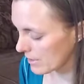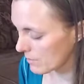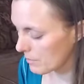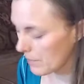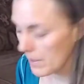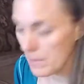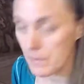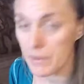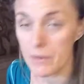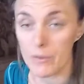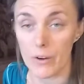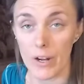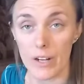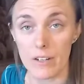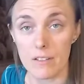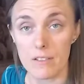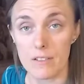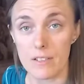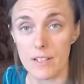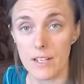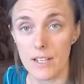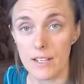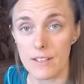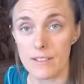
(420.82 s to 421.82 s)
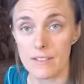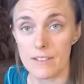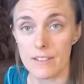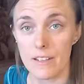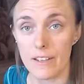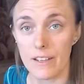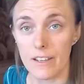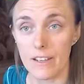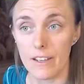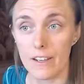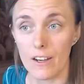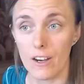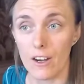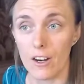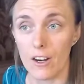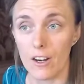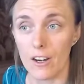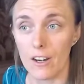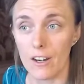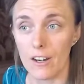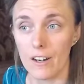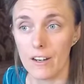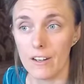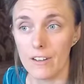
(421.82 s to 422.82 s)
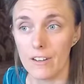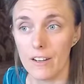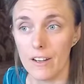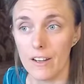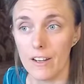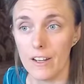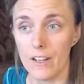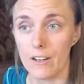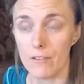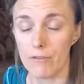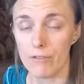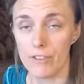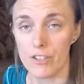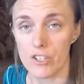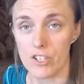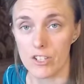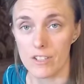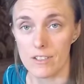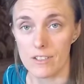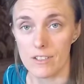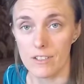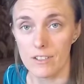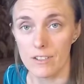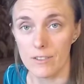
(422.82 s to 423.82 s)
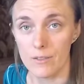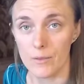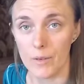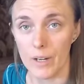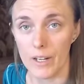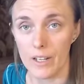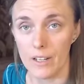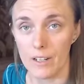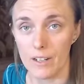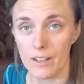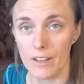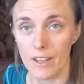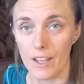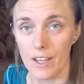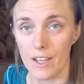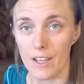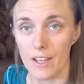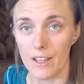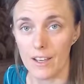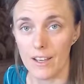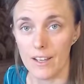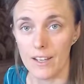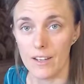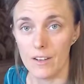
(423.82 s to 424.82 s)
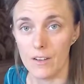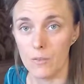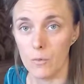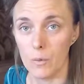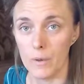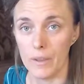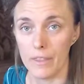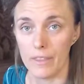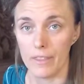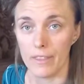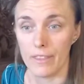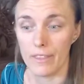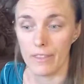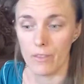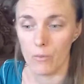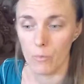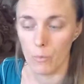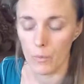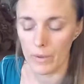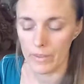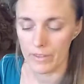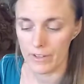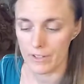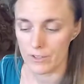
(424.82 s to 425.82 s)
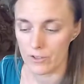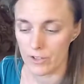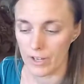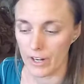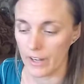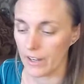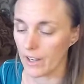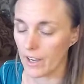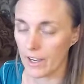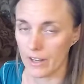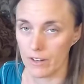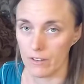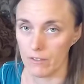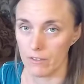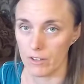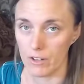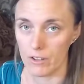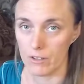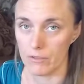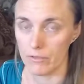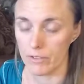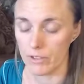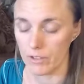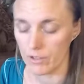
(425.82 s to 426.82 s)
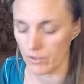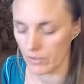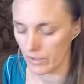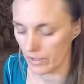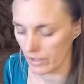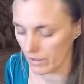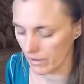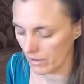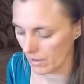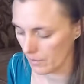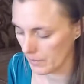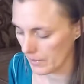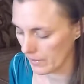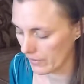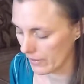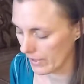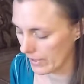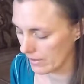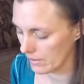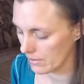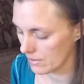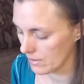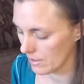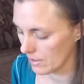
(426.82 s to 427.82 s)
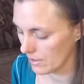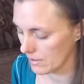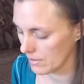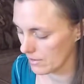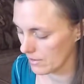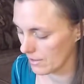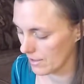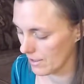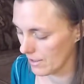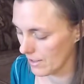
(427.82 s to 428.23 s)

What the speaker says: baby rattlesnakes, they are inefficient, right? They, when they strike, I don't know if you know anything about rattlesnakes.